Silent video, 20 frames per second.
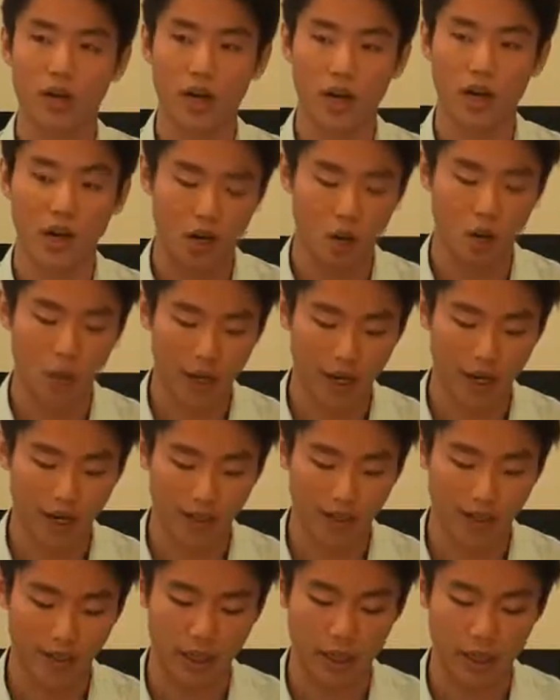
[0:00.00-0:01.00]
how
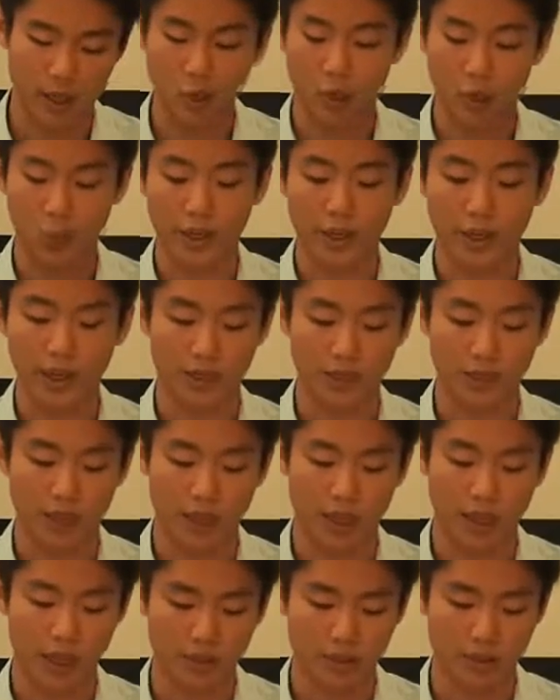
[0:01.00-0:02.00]
I how to break up the
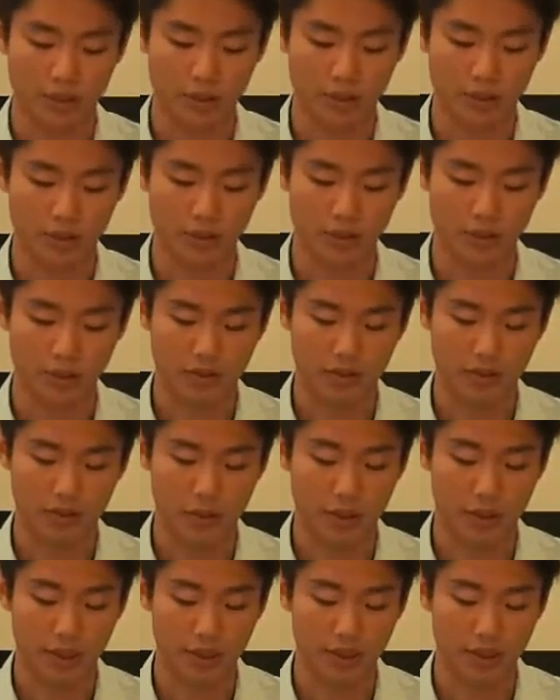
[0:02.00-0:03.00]
lines for
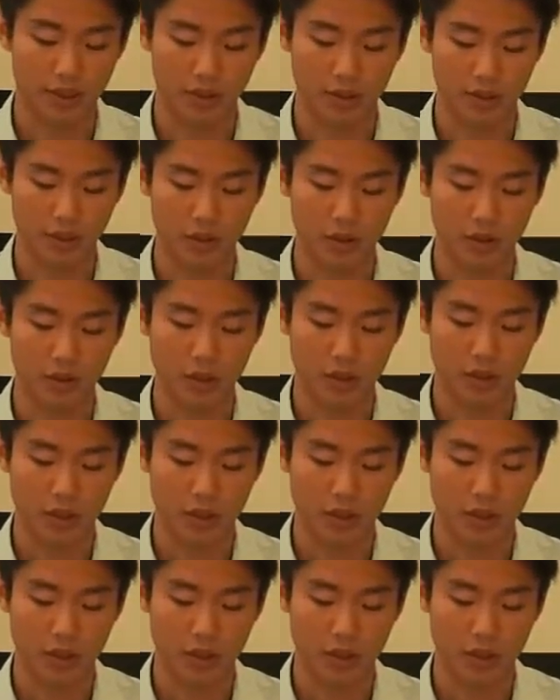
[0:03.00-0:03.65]
me. So,